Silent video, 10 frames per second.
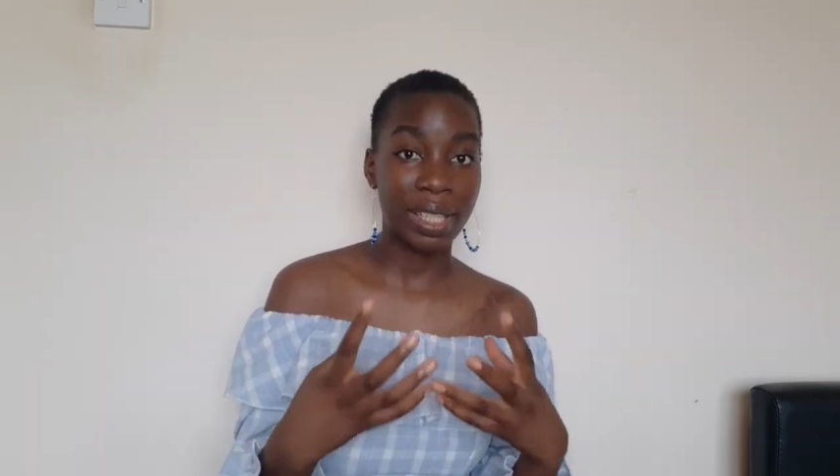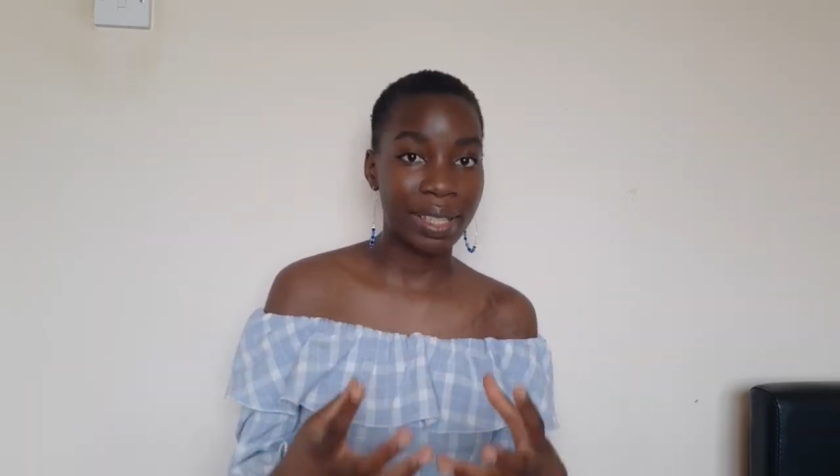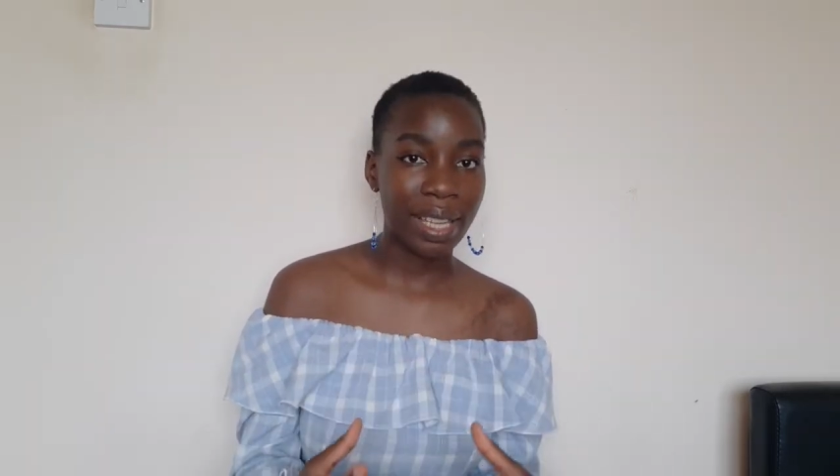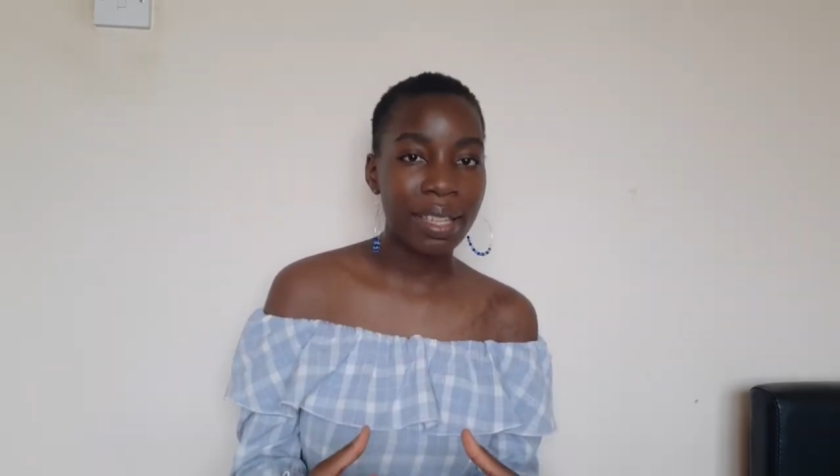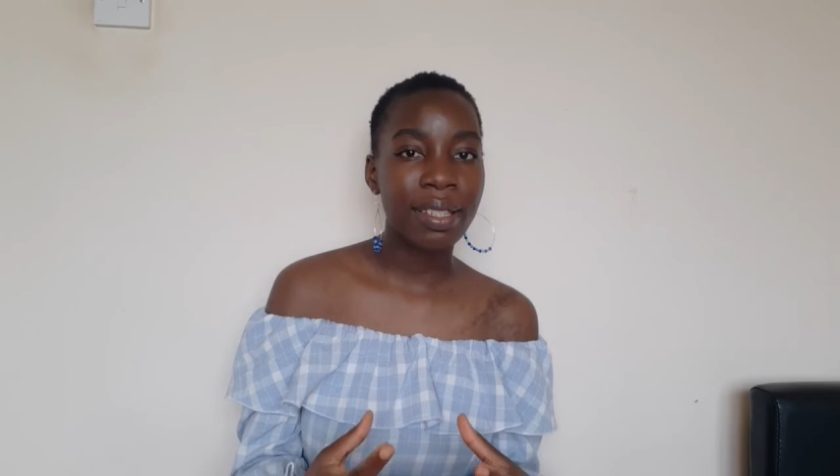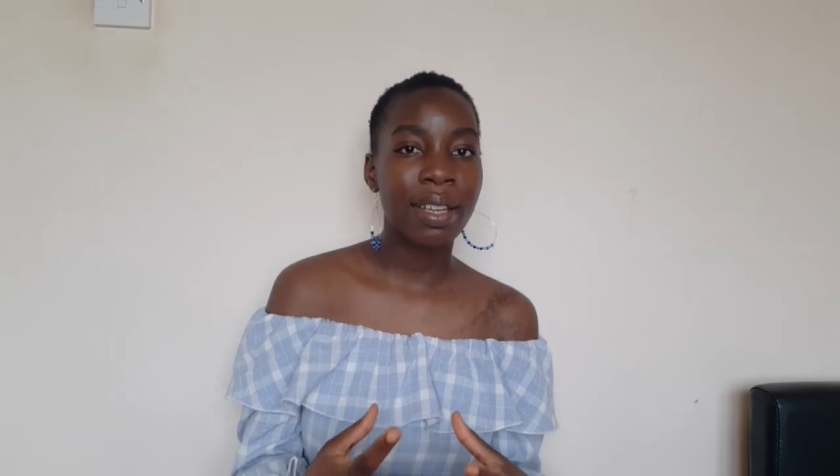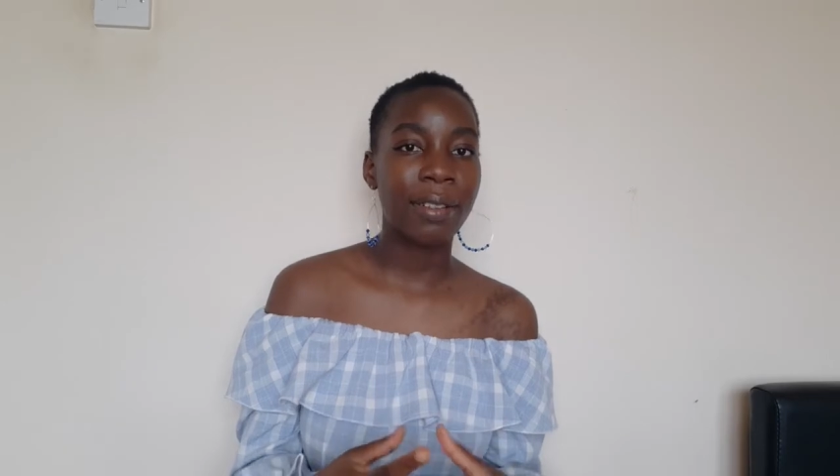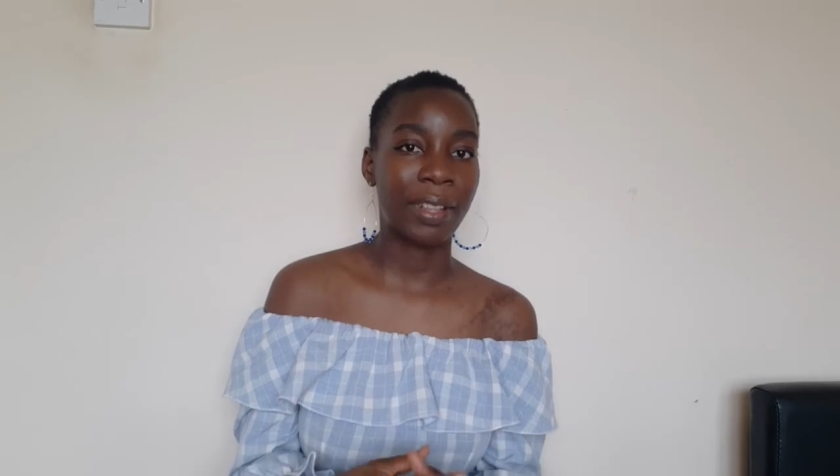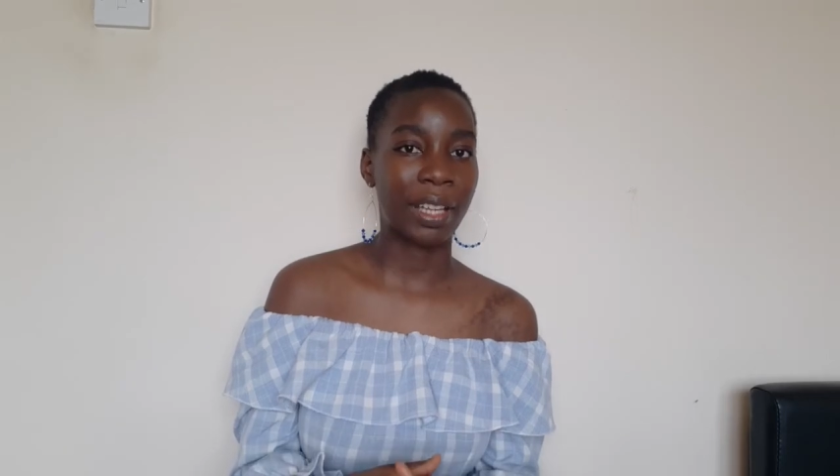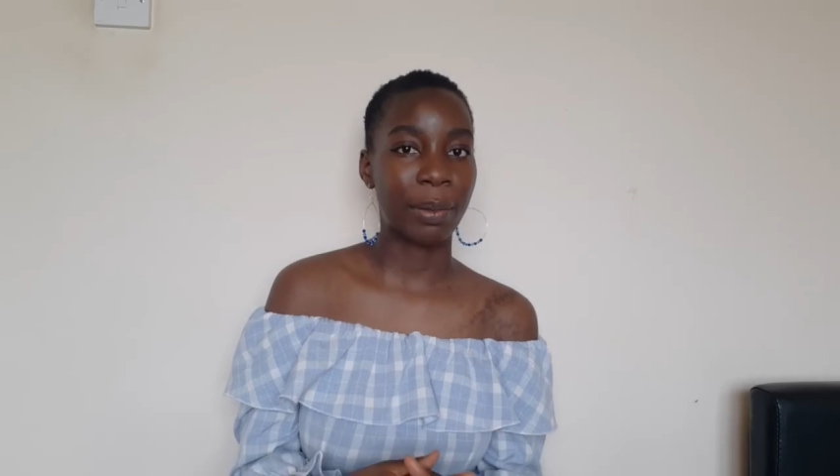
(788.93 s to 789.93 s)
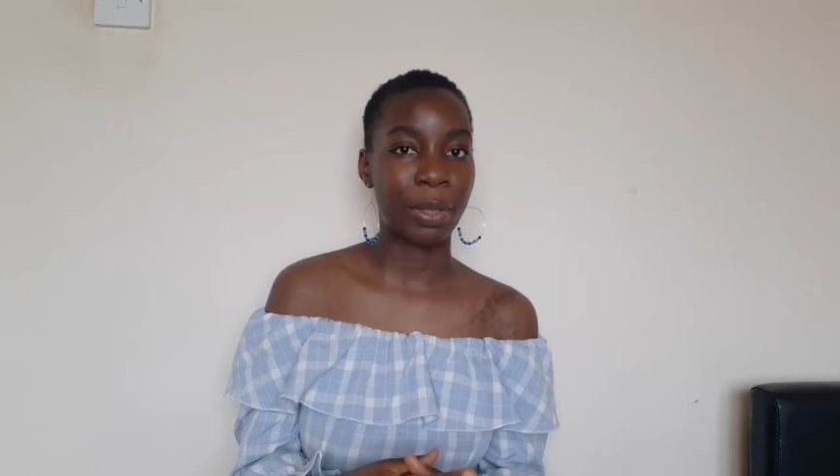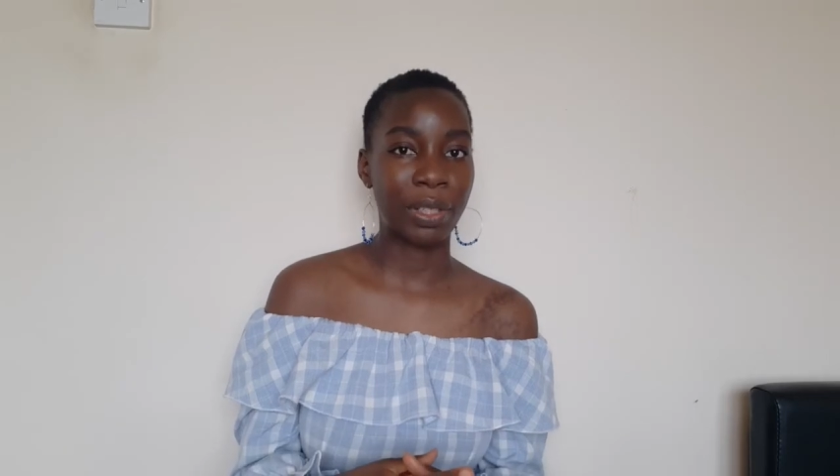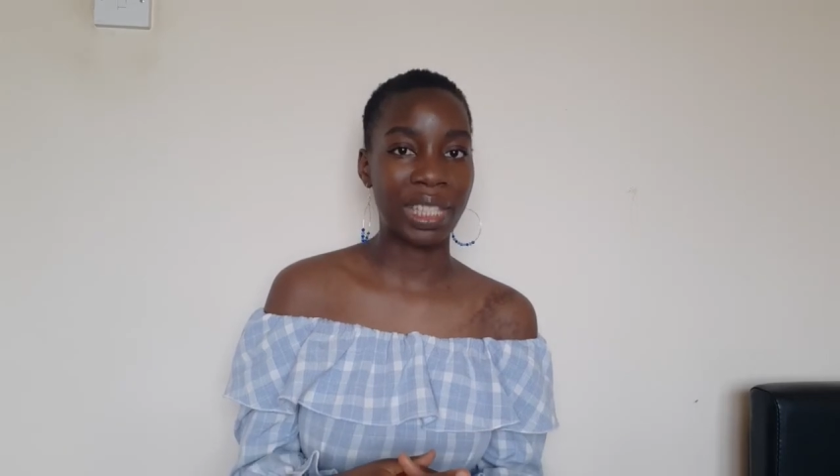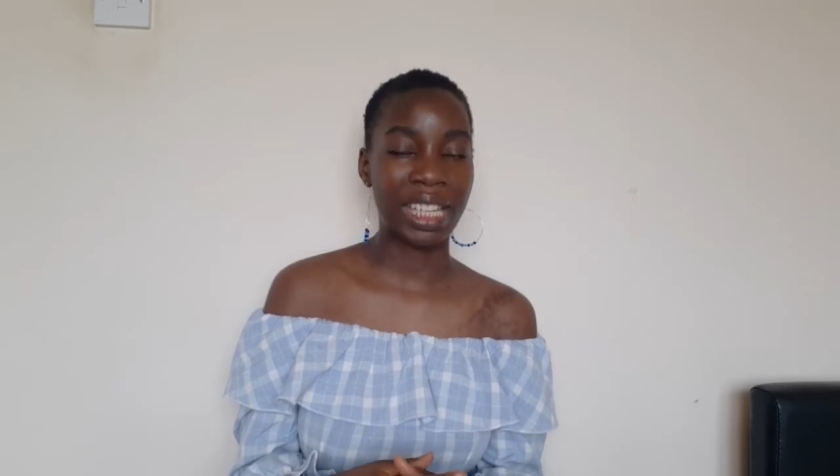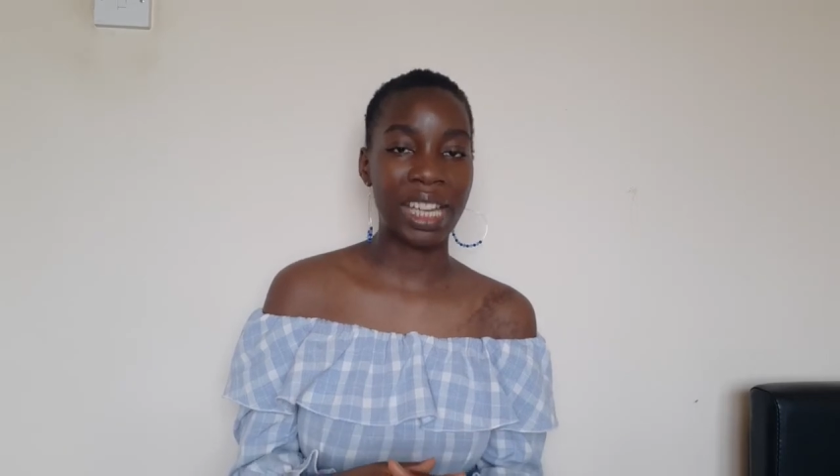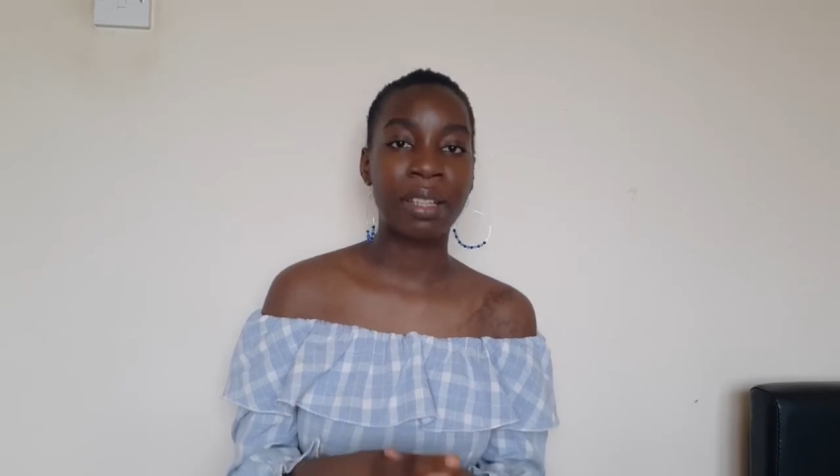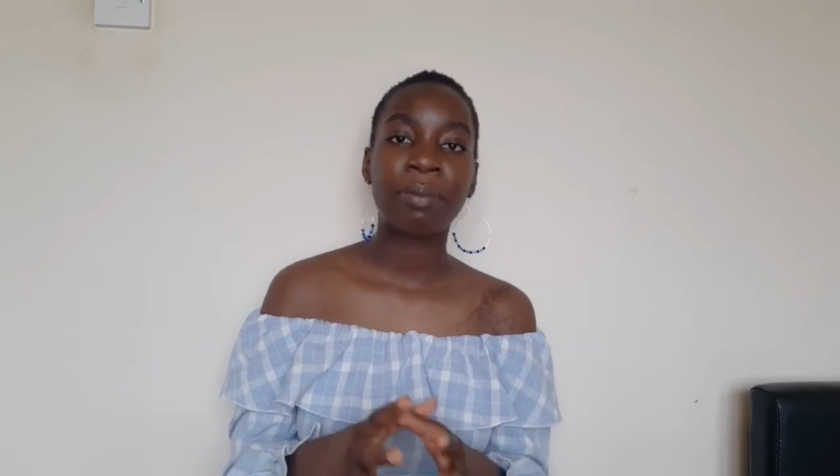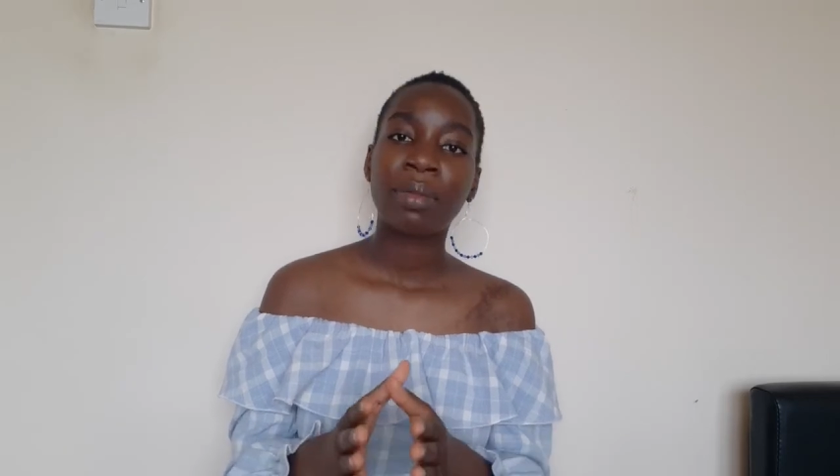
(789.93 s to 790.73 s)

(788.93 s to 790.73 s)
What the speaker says: center of that community,